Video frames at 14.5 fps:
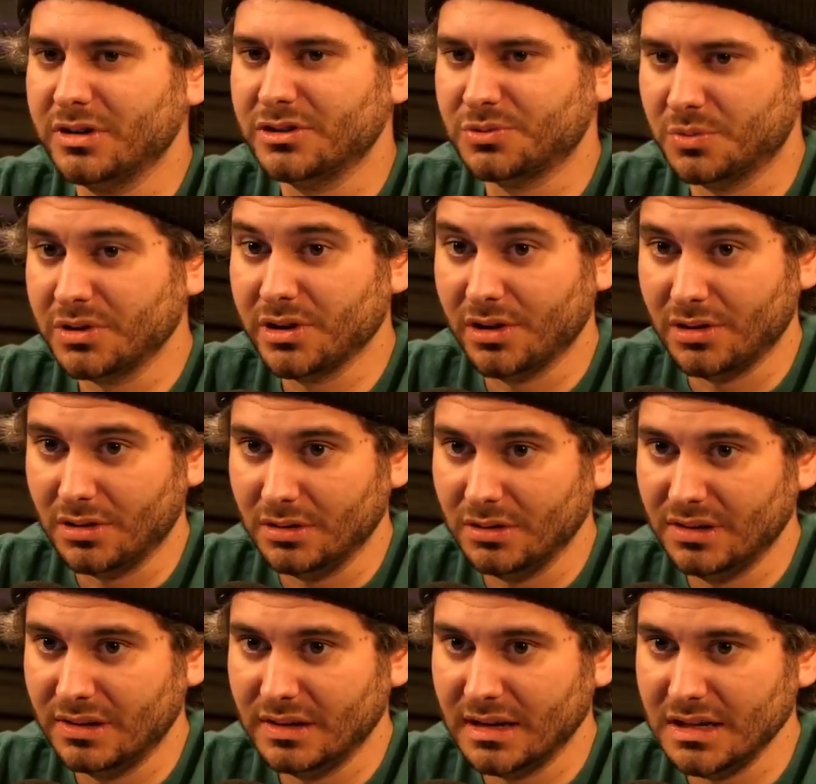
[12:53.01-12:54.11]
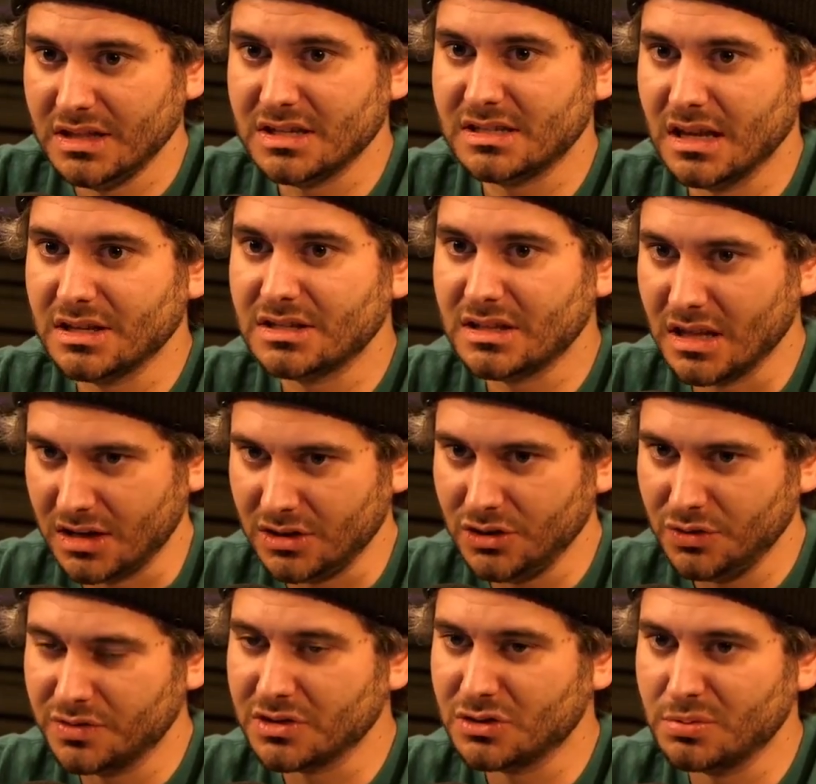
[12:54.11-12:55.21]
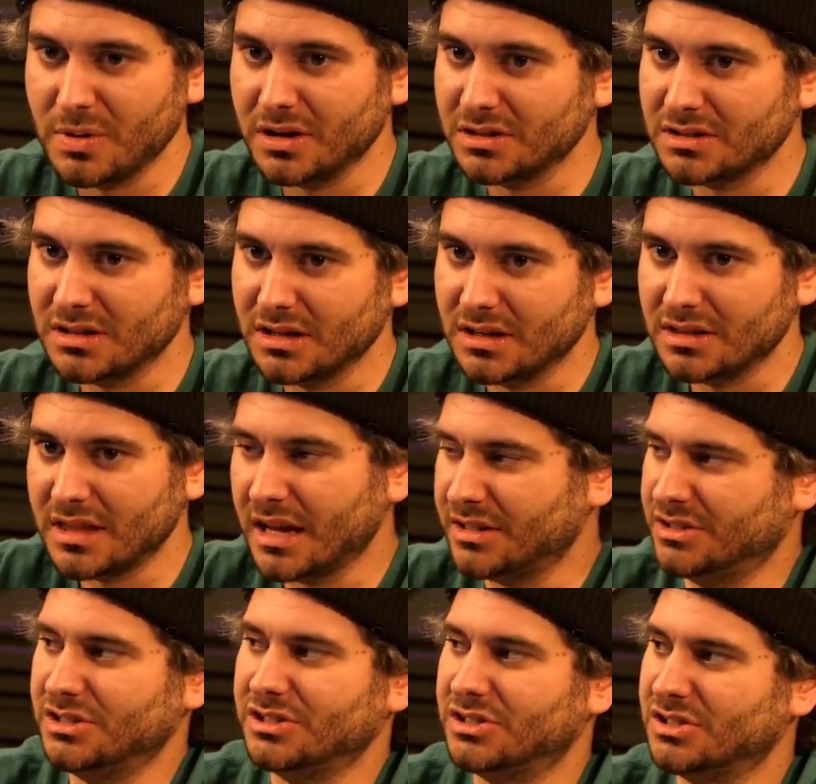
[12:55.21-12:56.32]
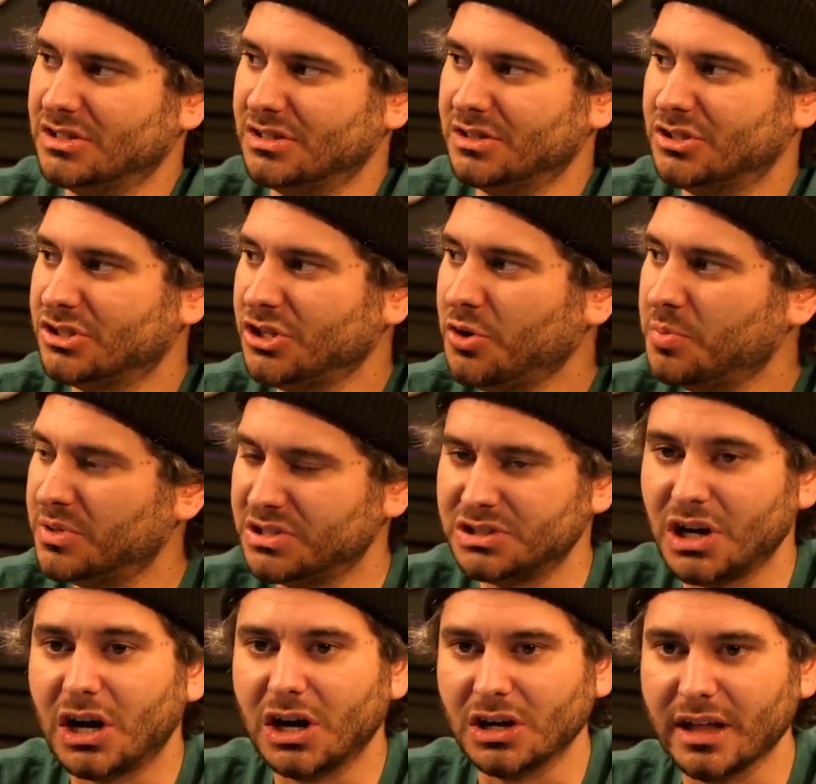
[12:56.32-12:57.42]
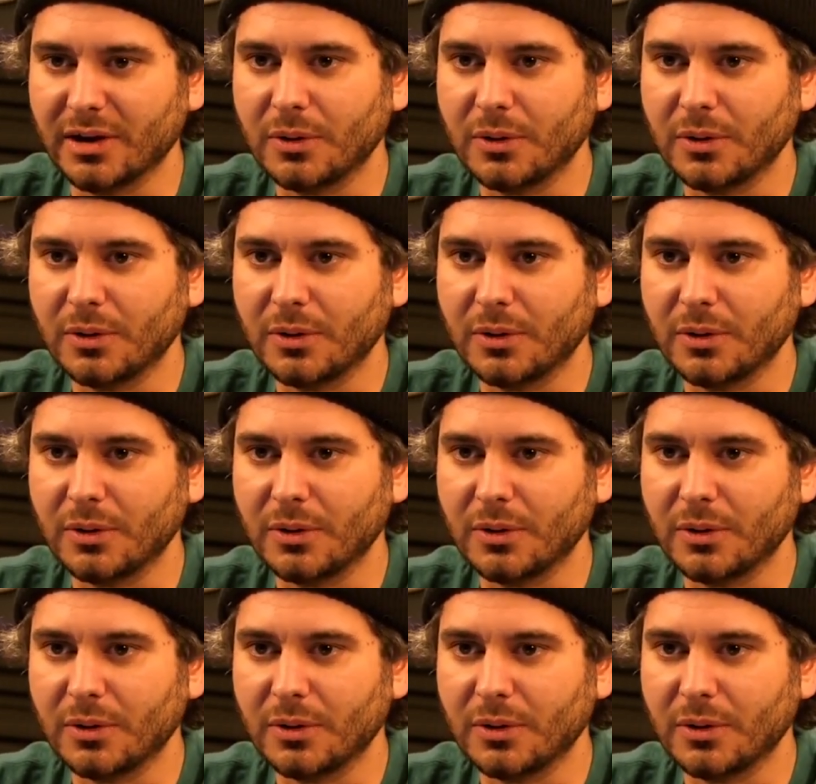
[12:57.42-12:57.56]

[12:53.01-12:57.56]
is real in the sense that you've experienced it, that's just so bizarre. Like,